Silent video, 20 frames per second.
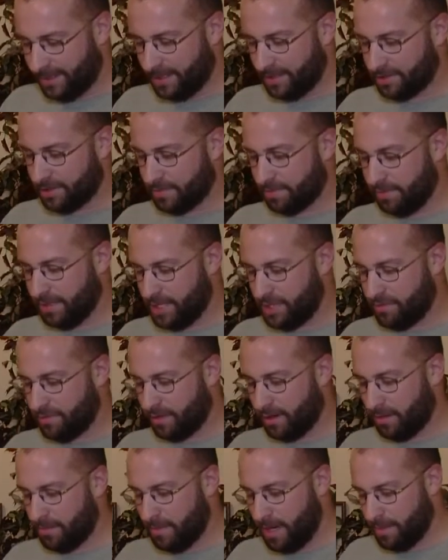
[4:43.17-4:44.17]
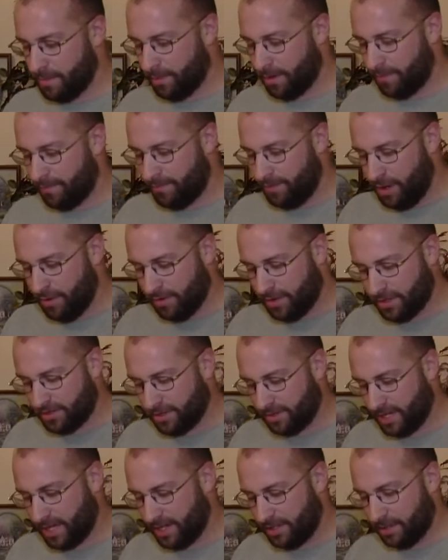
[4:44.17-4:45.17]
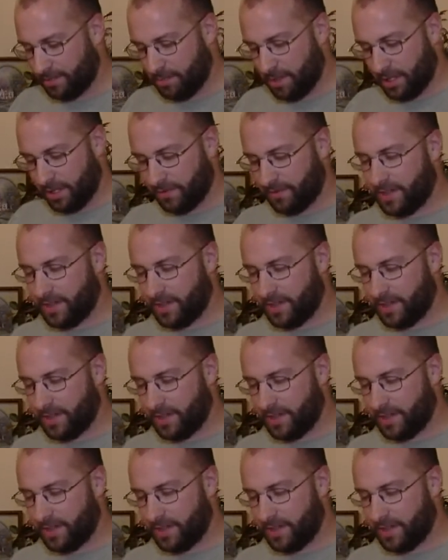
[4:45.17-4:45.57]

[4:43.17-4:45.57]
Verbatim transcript: because the place we can remember and focus on how the will